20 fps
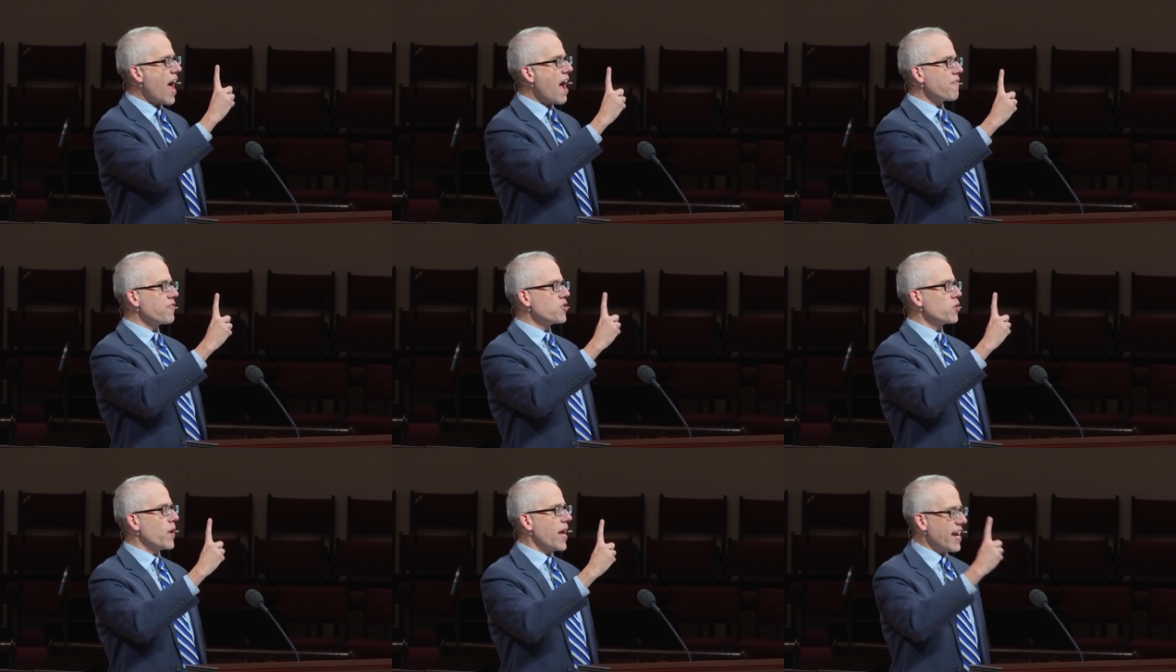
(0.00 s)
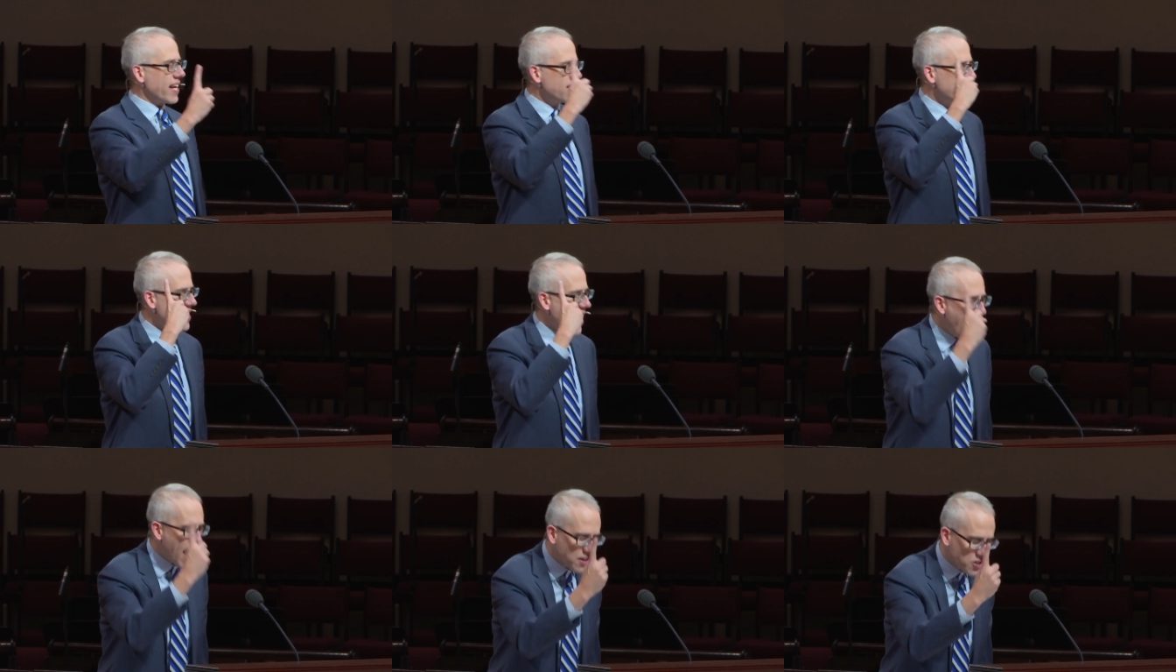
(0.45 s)
have to
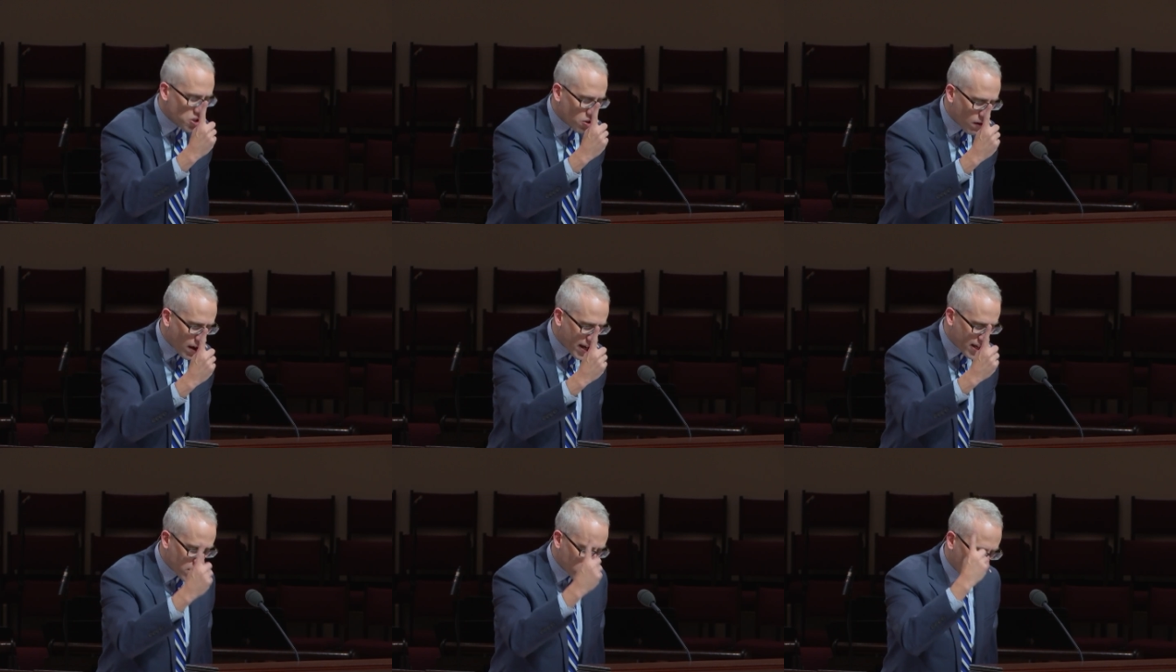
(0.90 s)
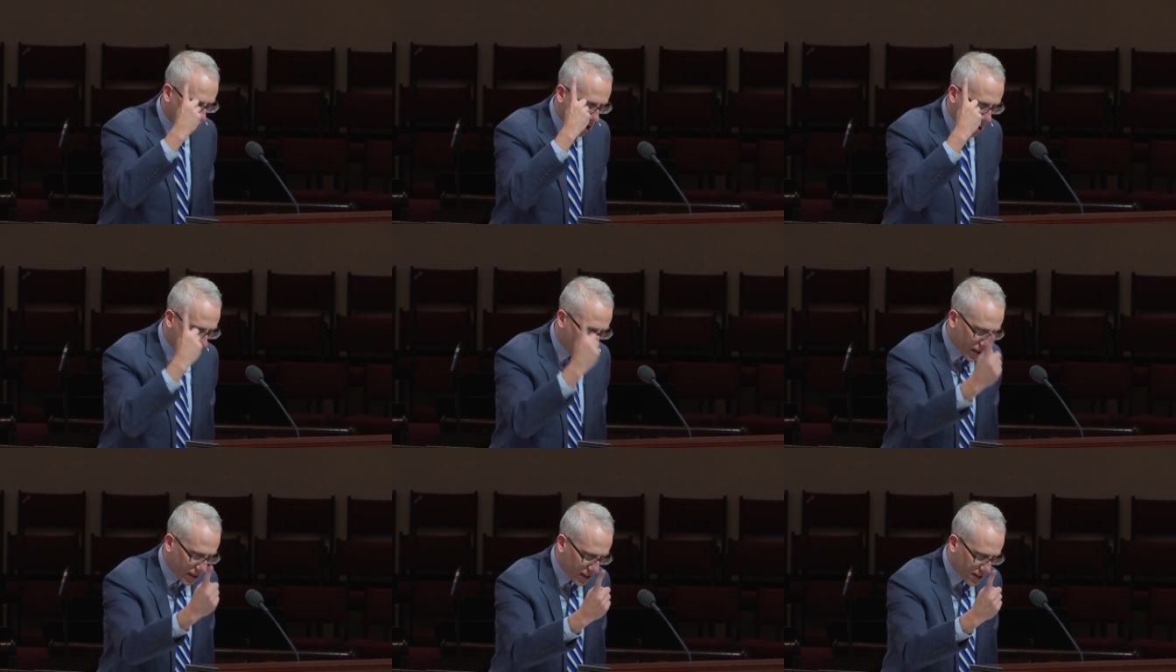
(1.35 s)
exaggerate your
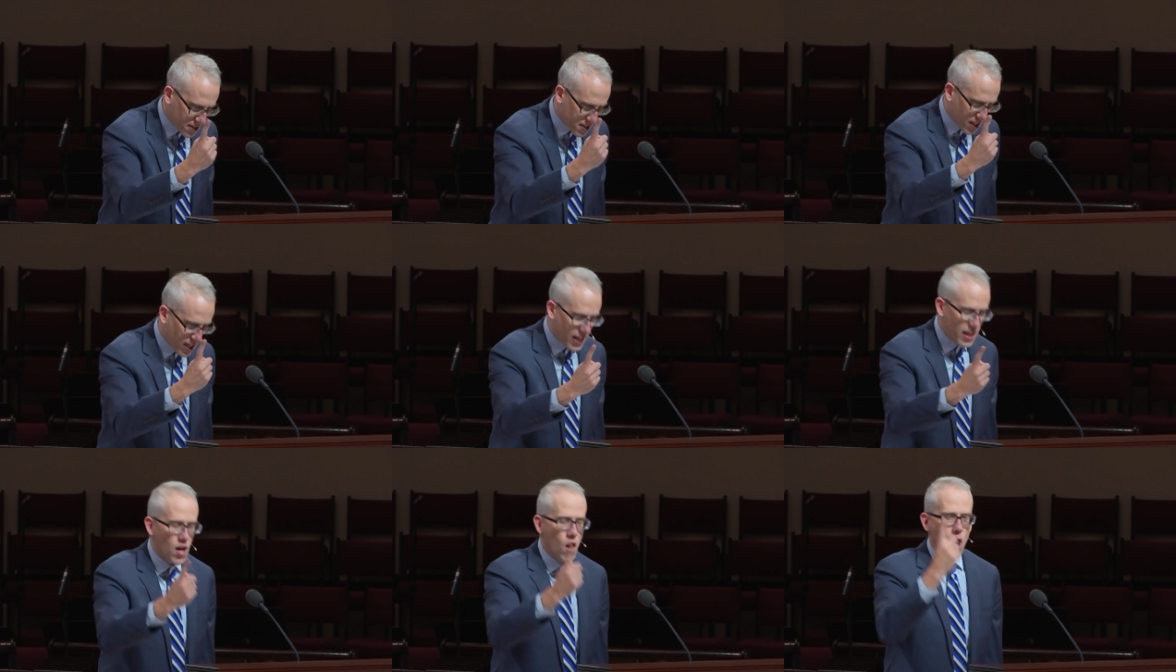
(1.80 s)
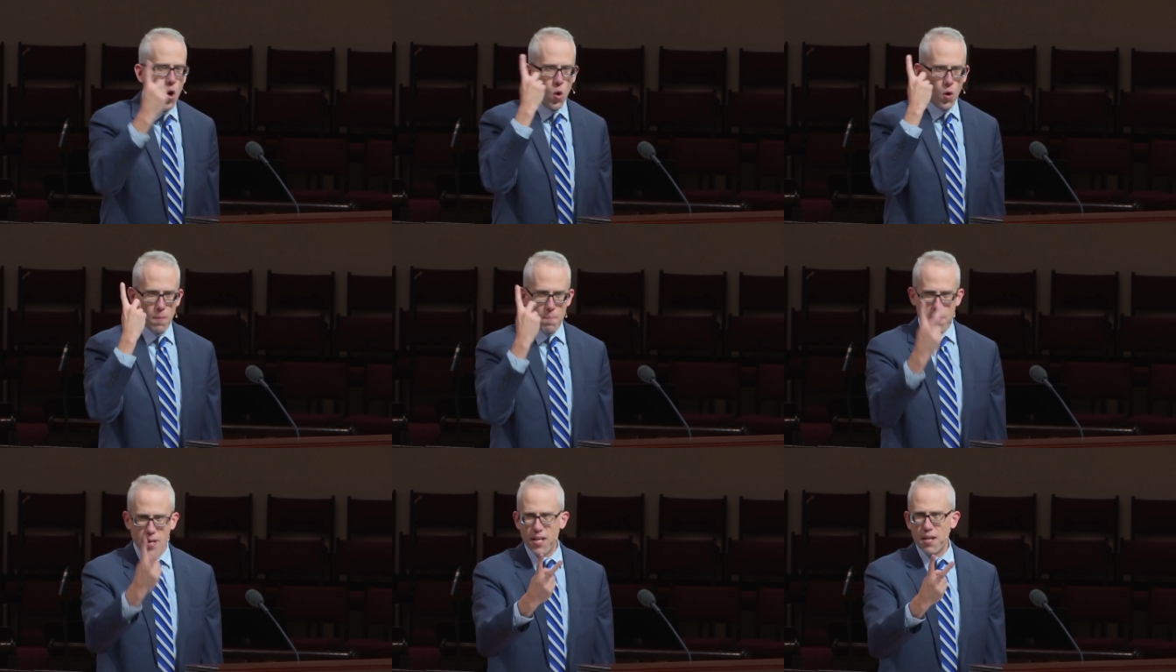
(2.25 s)
ability
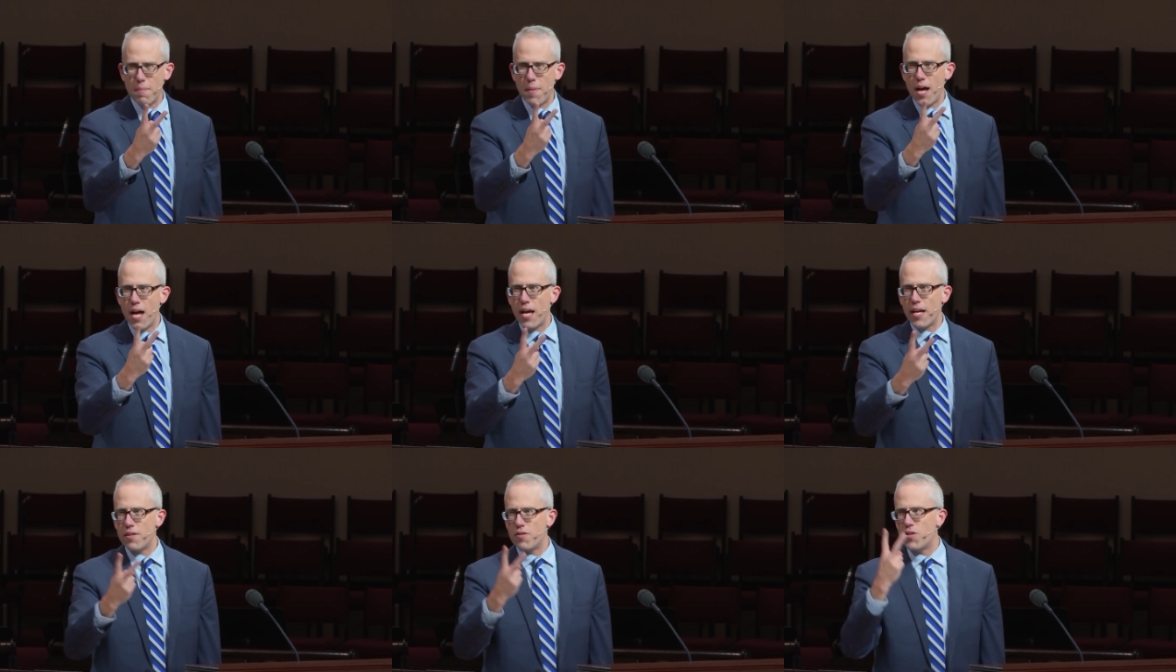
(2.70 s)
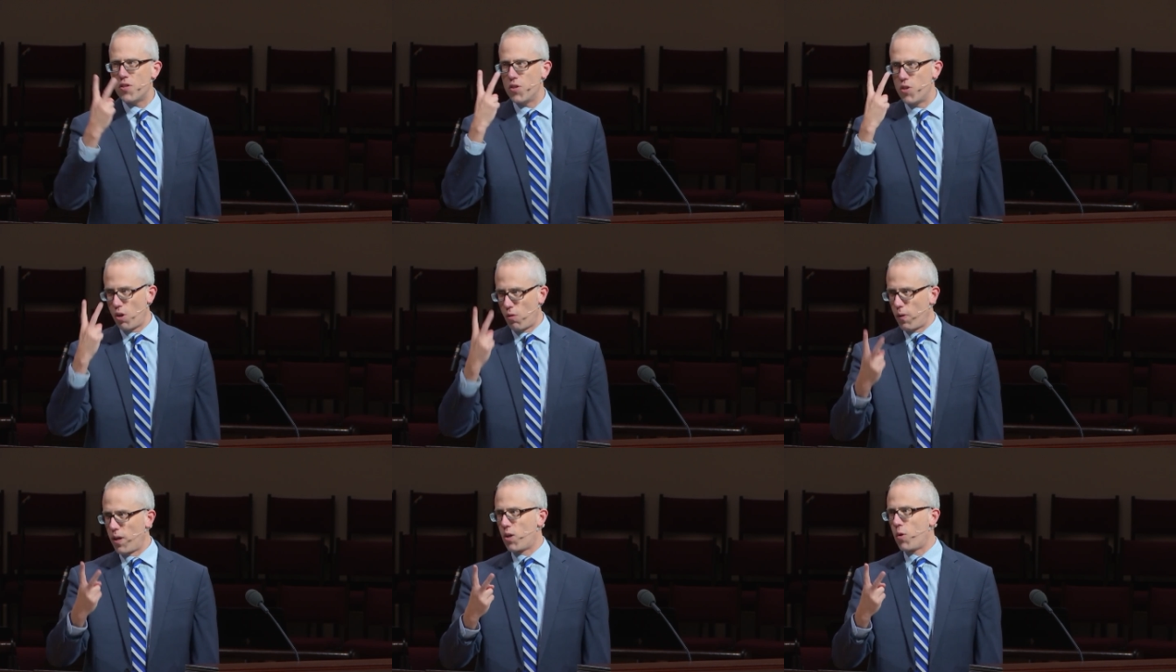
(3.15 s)
or minimize
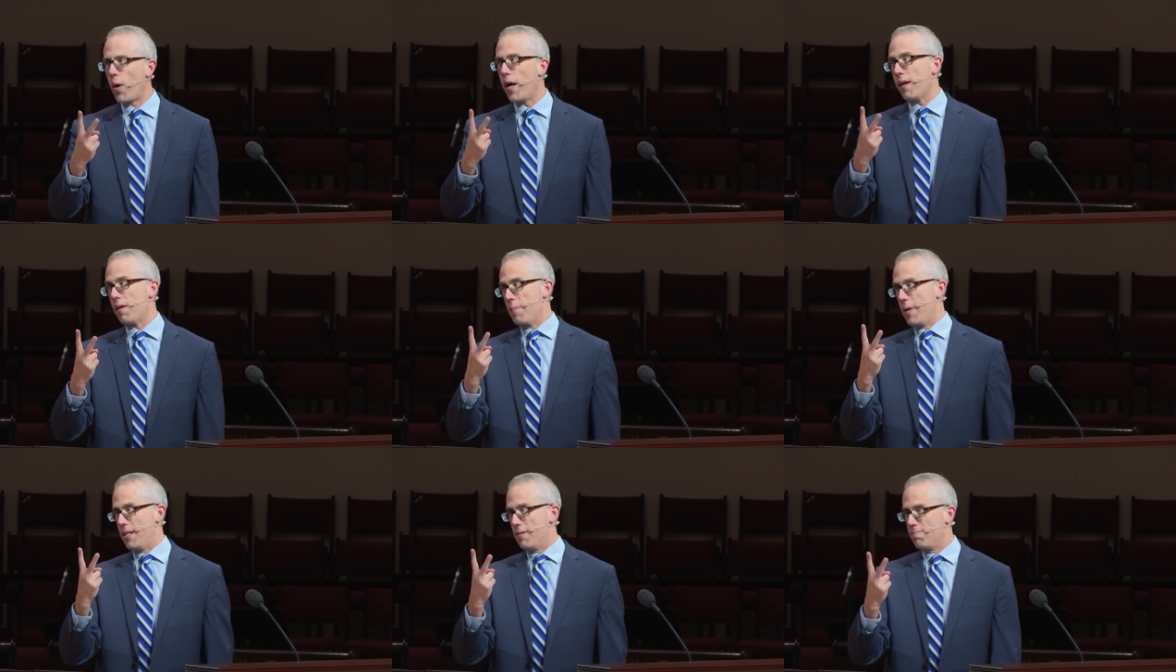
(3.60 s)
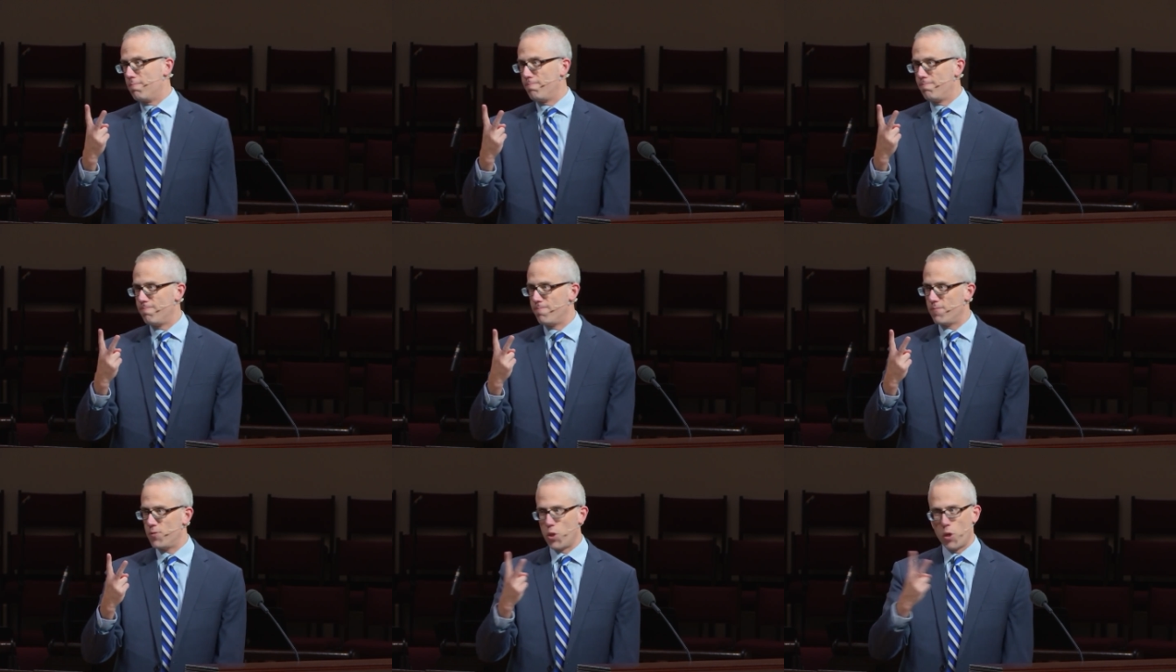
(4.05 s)
your requirement.
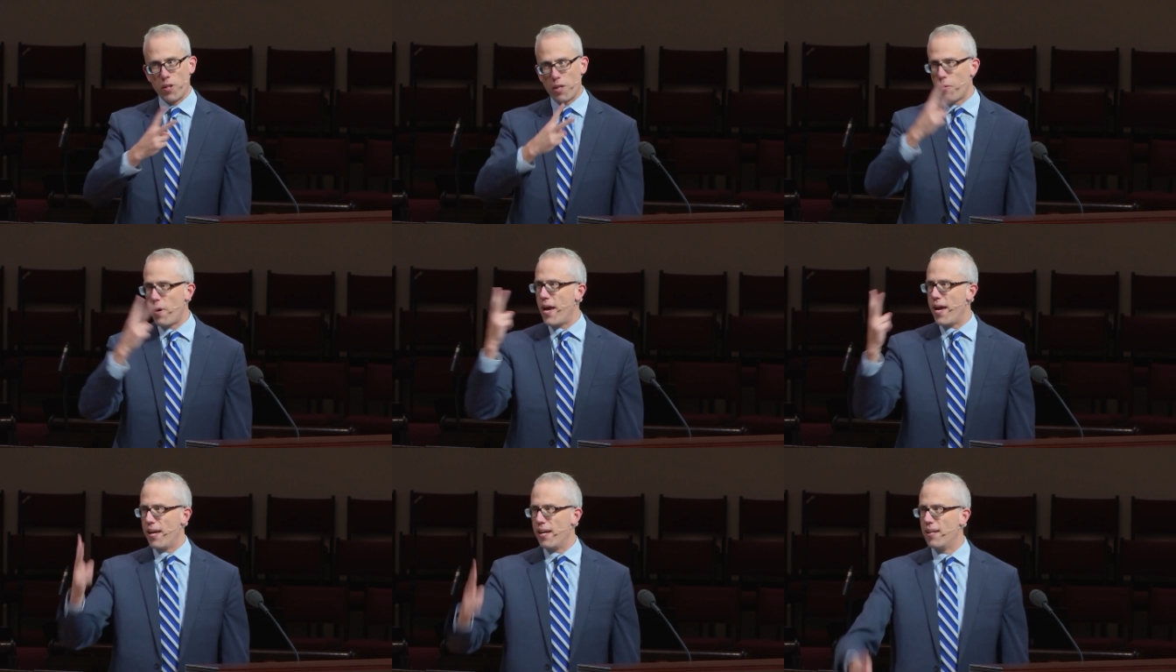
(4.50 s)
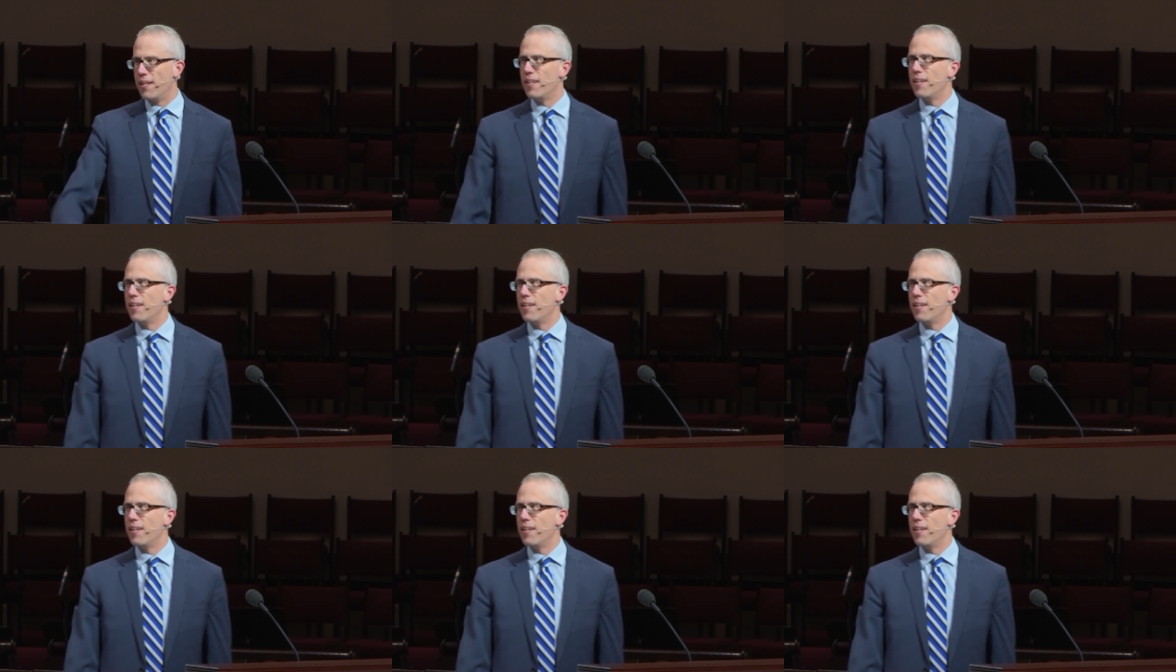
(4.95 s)
It's the only way.